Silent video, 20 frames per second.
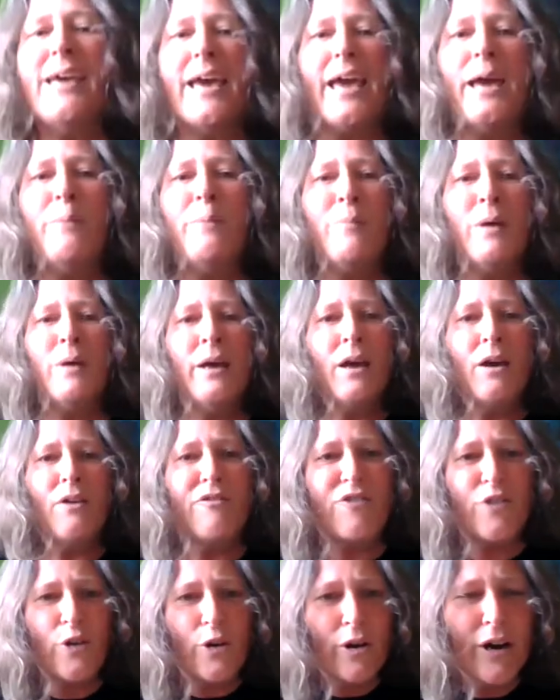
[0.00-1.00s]
Um,
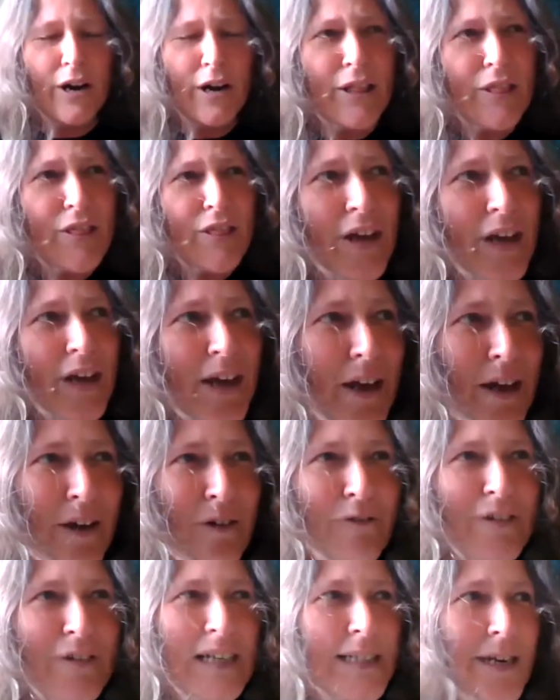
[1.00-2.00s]
for the
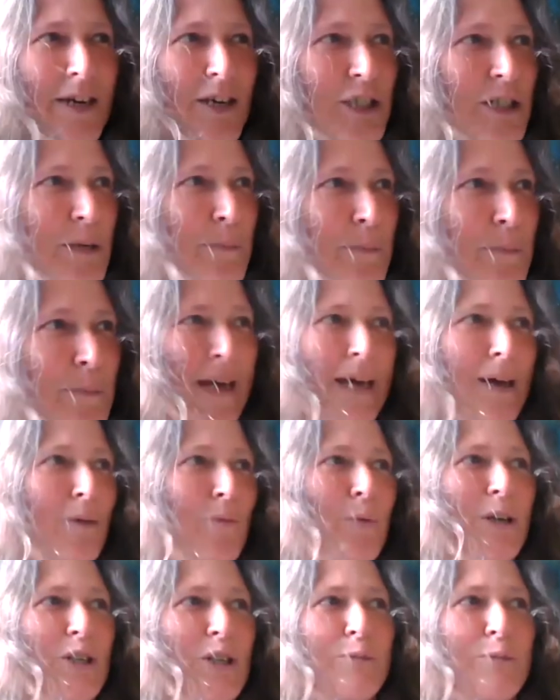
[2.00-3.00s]
researchy bit,
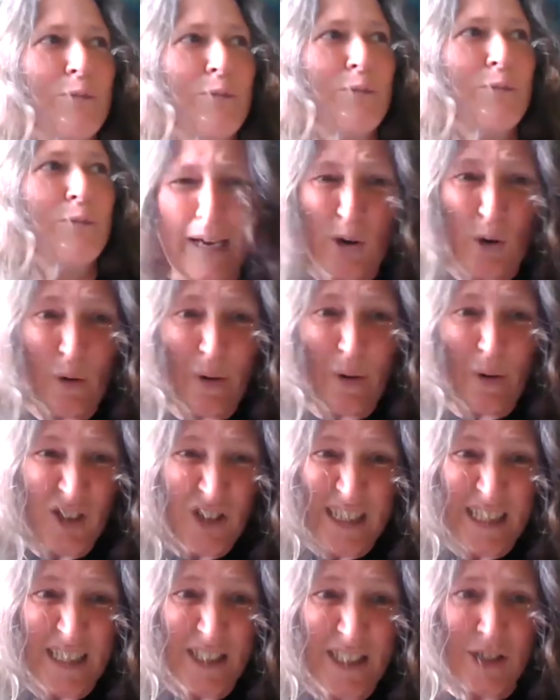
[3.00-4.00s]
which may or may not
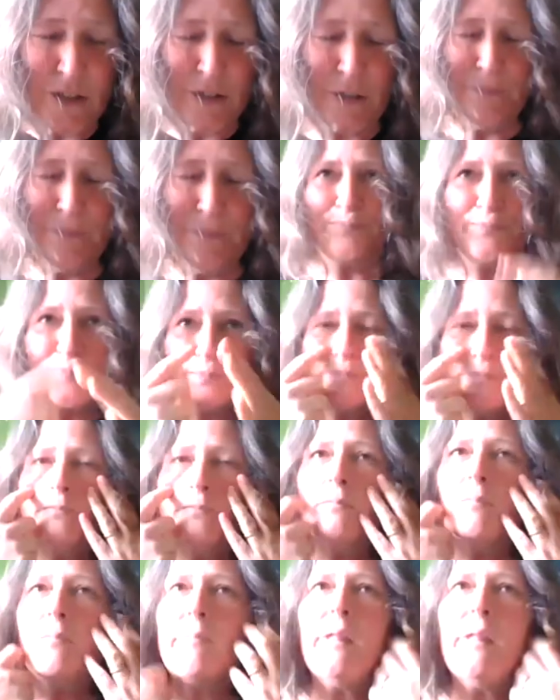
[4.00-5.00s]
interest you,
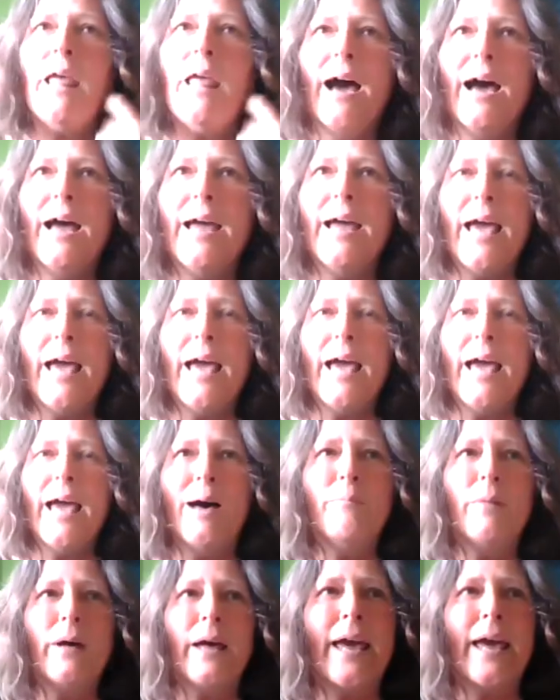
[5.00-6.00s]
I
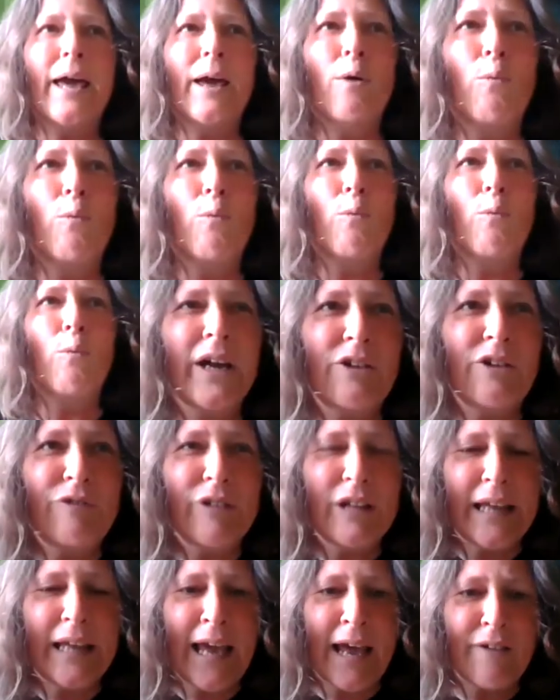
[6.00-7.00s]
am uh, working
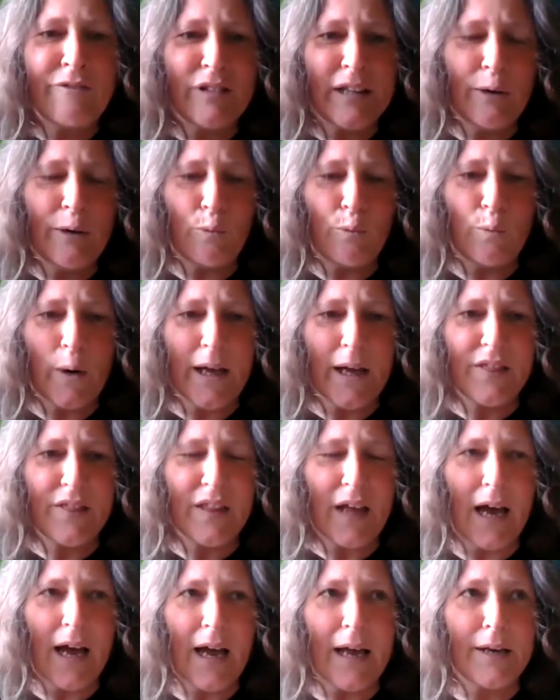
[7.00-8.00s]
really heavily with
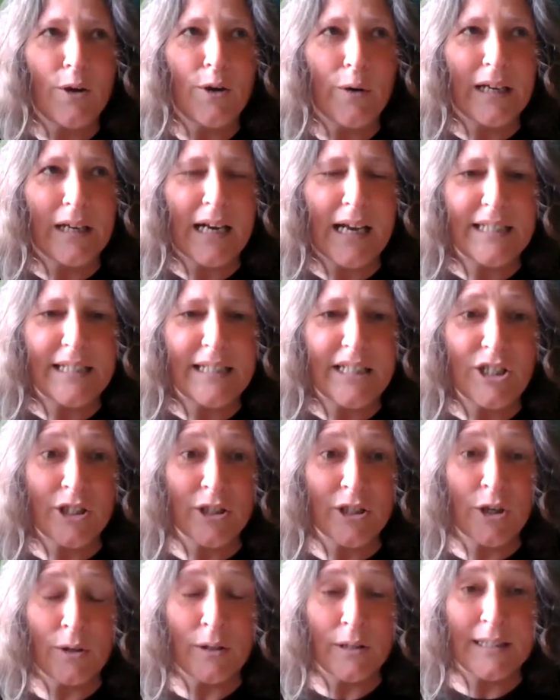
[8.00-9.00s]
an organisation
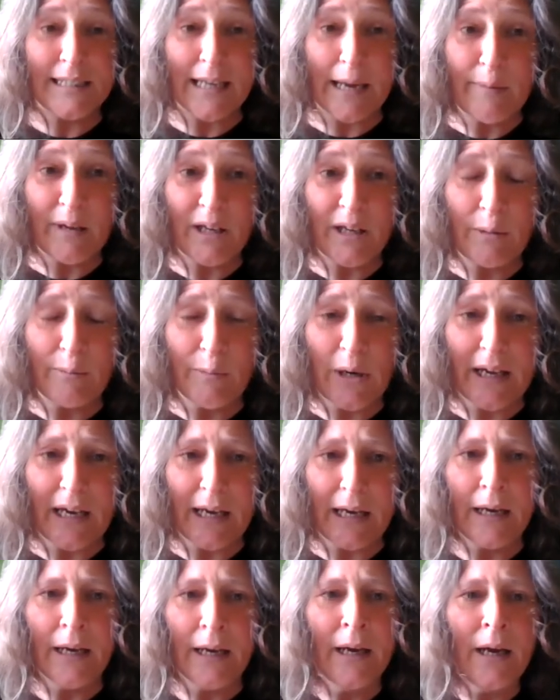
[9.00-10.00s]
called Simon
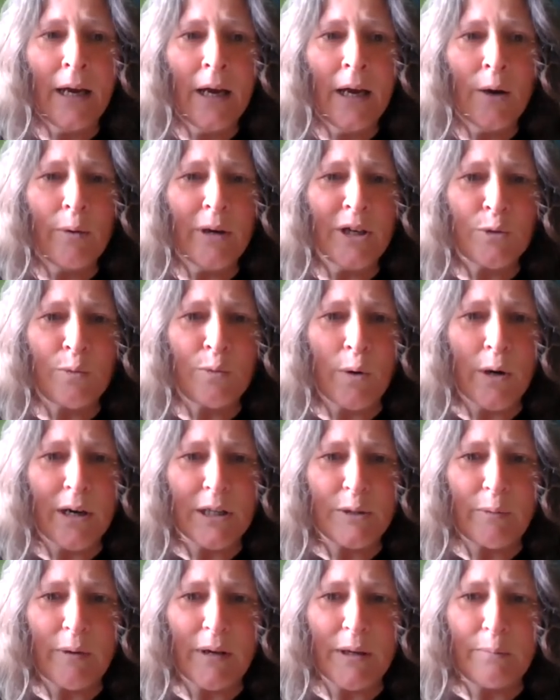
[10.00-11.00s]
Community, which
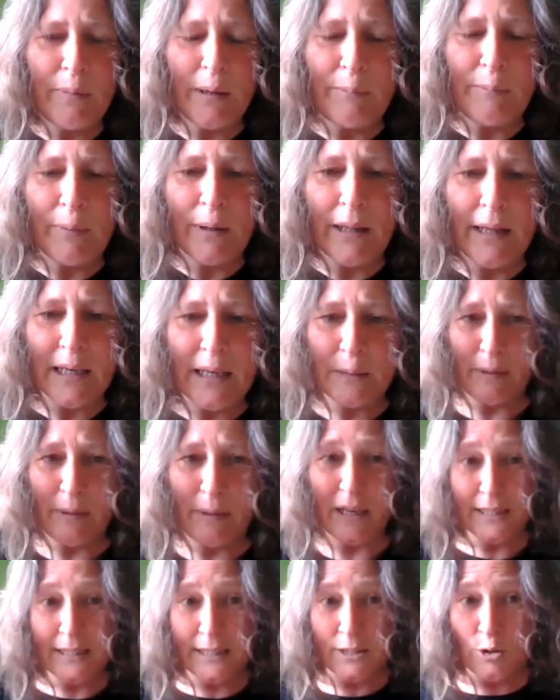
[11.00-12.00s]
works with people
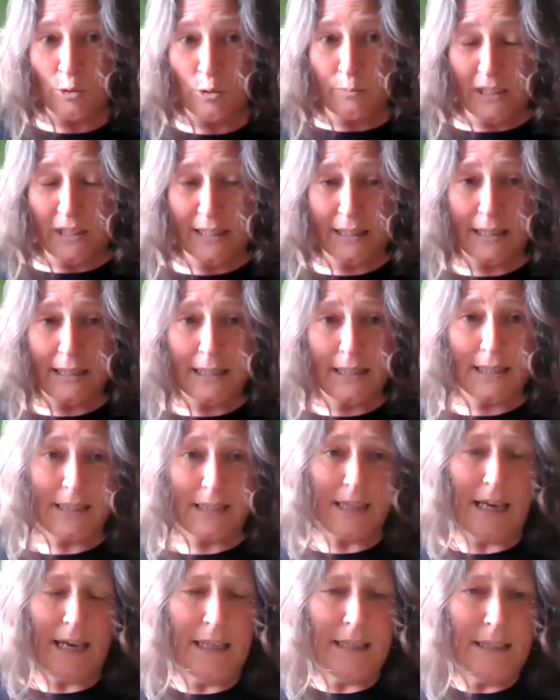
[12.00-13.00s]
experiencing homelessness
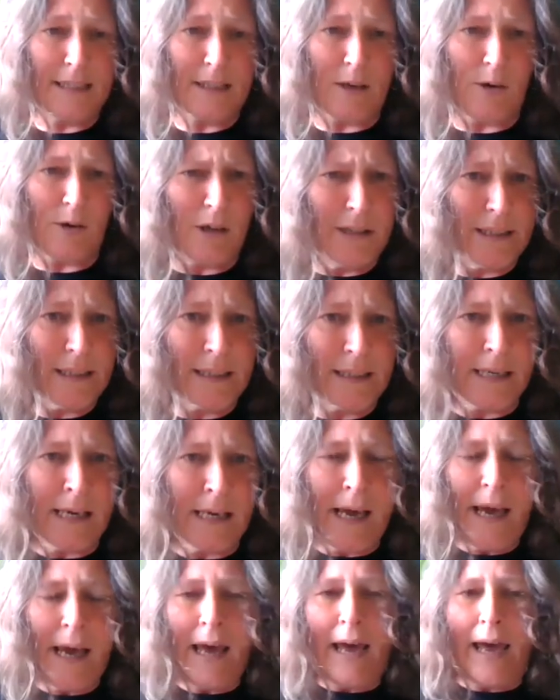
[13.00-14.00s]
in Scotland,
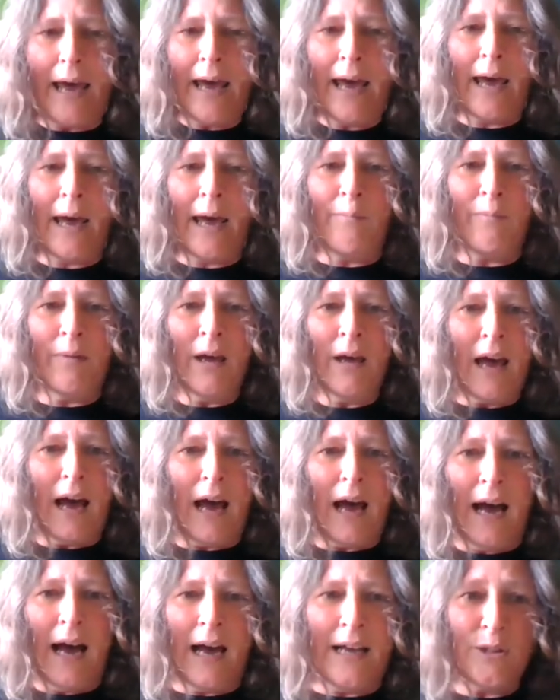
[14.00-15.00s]
um,
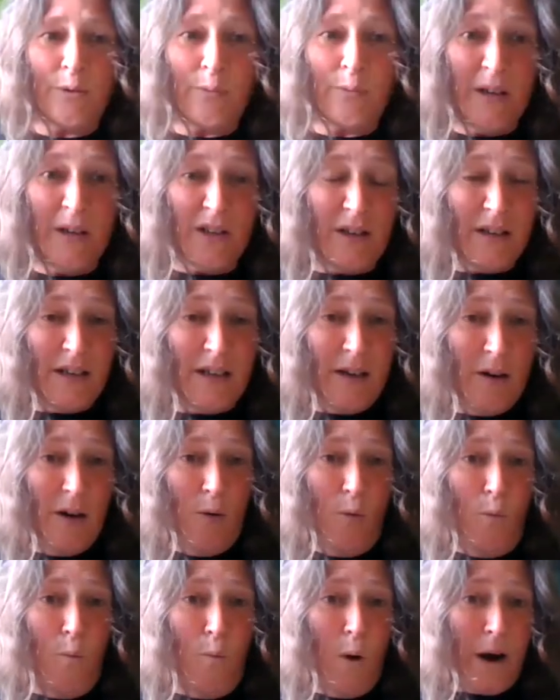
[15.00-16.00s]
and we're
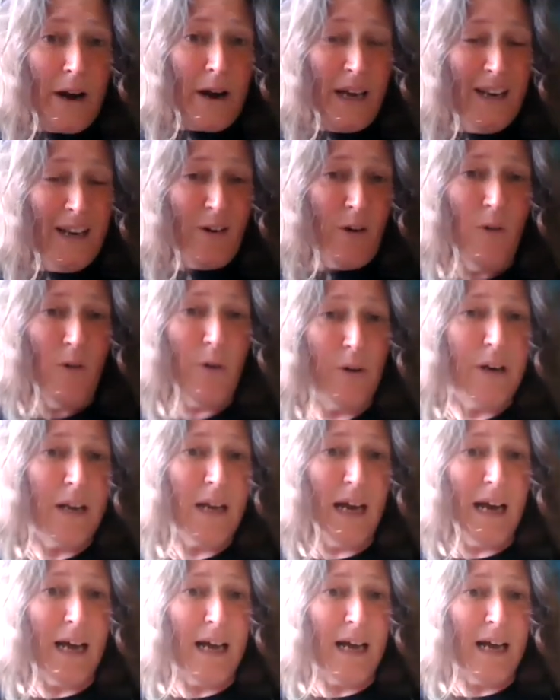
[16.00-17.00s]
working on
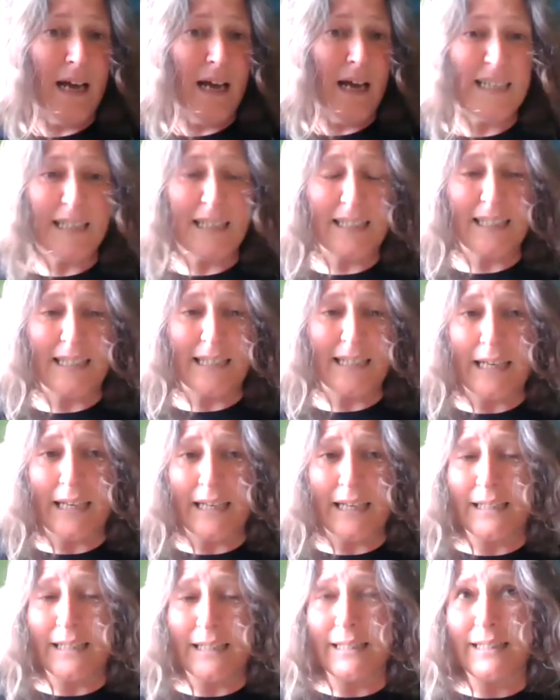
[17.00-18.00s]
a dead
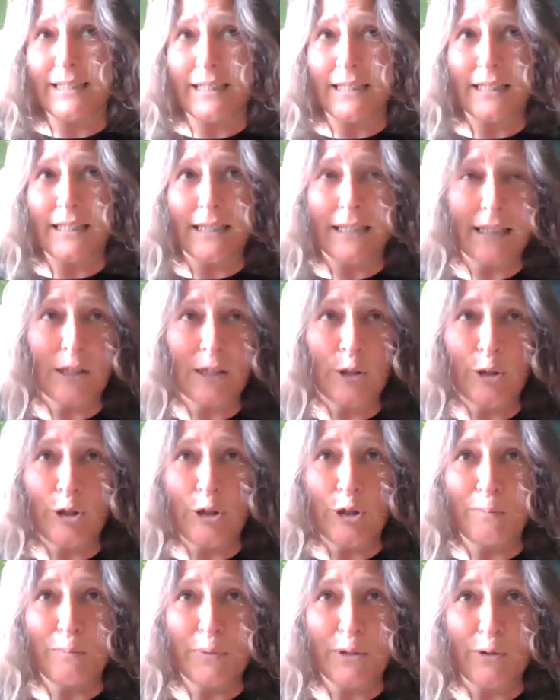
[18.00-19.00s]
exciting digital
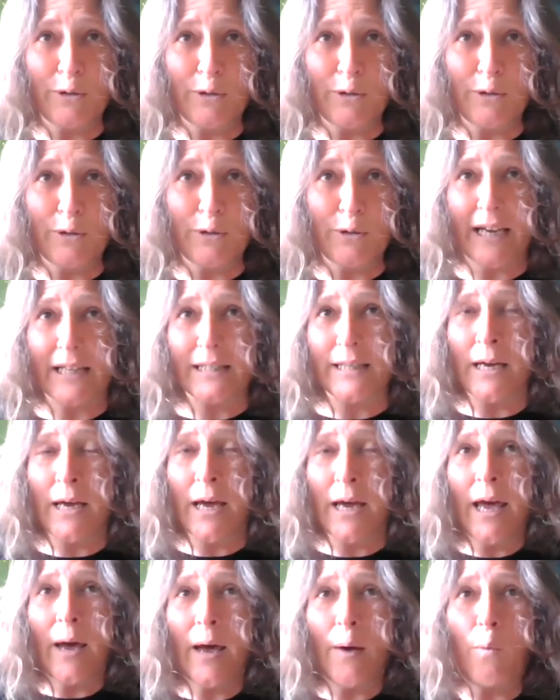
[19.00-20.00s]
inclusion project
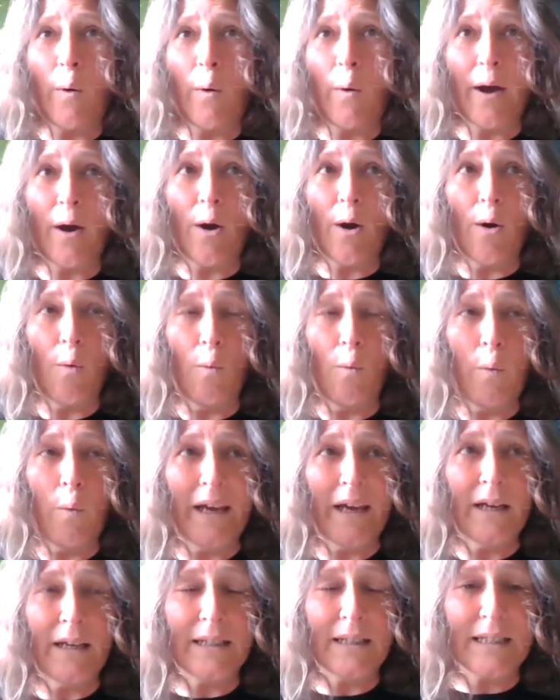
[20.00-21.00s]
where
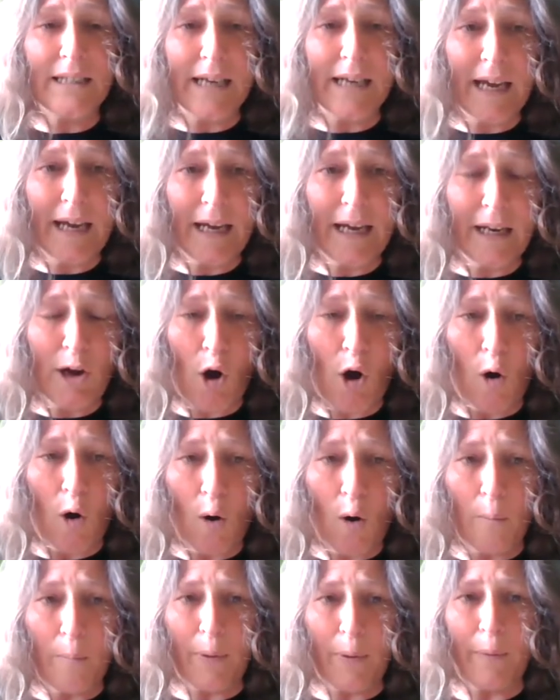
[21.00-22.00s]
we train
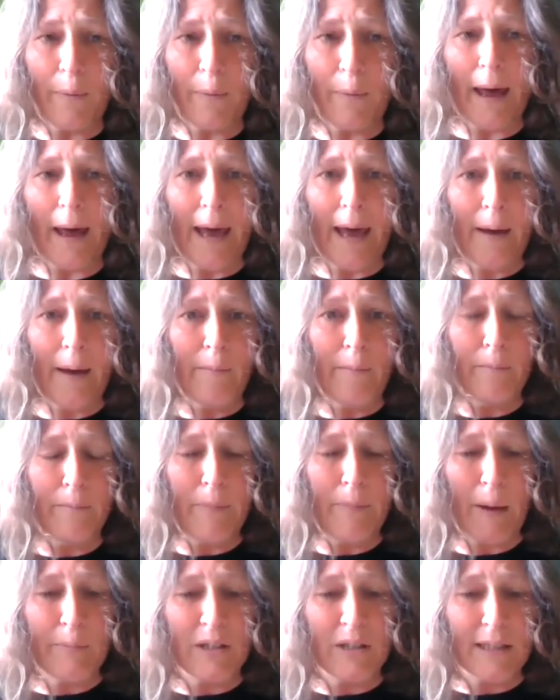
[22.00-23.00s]
up um,
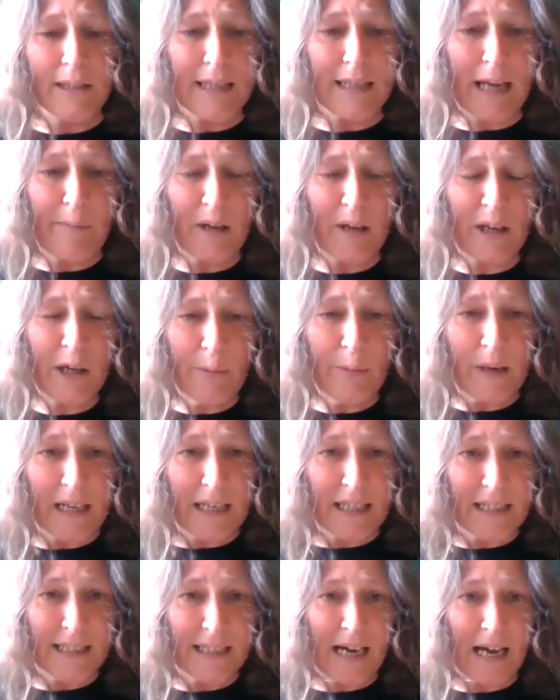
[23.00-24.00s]
members of Simon Community
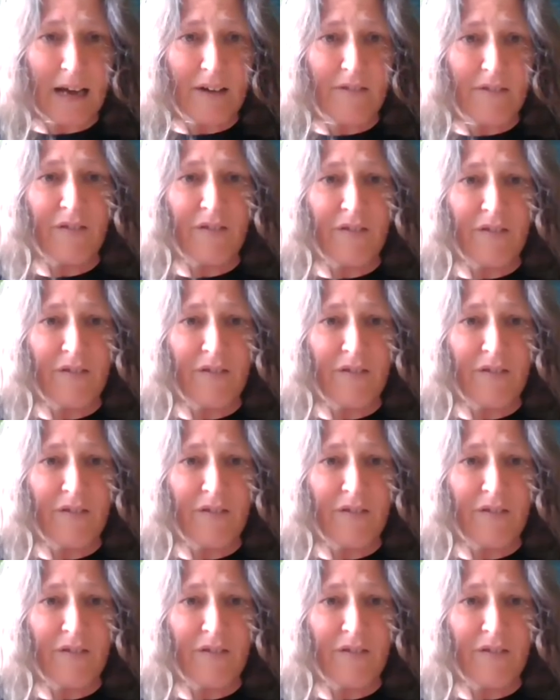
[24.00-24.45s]
staff